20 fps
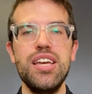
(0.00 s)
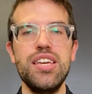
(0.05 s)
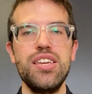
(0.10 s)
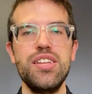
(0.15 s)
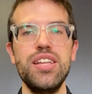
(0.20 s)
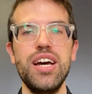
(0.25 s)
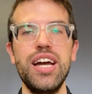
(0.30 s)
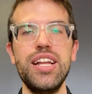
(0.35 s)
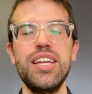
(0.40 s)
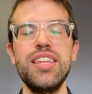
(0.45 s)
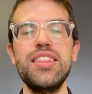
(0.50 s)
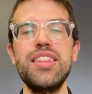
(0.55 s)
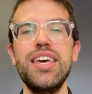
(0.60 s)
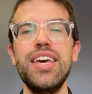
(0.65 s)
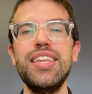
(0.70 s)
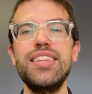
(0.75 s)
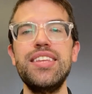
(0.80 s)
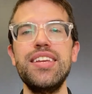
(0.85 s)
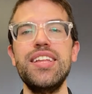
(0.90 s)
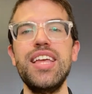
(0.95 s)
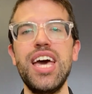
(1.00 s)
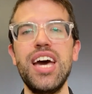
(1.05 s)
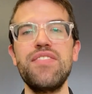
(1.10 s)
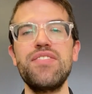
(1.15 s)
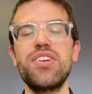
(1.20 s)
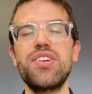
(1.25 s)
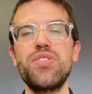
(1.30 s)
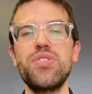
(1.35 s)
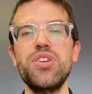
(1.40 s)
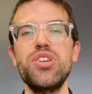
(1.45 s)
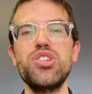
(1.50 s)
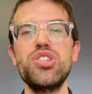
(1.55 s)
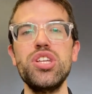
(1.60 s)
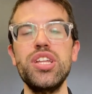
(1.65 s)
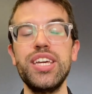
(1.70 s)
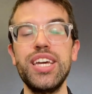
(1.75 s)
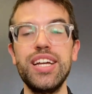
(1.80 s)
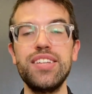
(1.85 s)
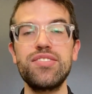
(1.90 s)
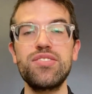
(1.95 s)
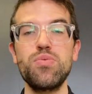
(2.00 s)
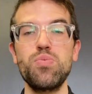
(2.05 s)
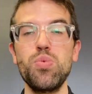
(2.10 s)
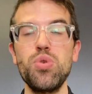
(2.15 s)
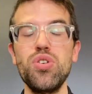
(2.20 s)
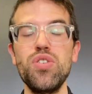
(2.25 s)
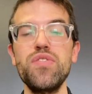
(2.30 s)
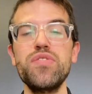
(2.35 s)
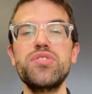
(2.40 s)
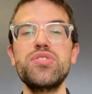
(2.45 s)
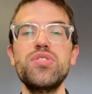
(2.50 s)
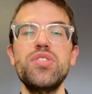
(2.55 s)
United, they did have the clean sheet against Wolves.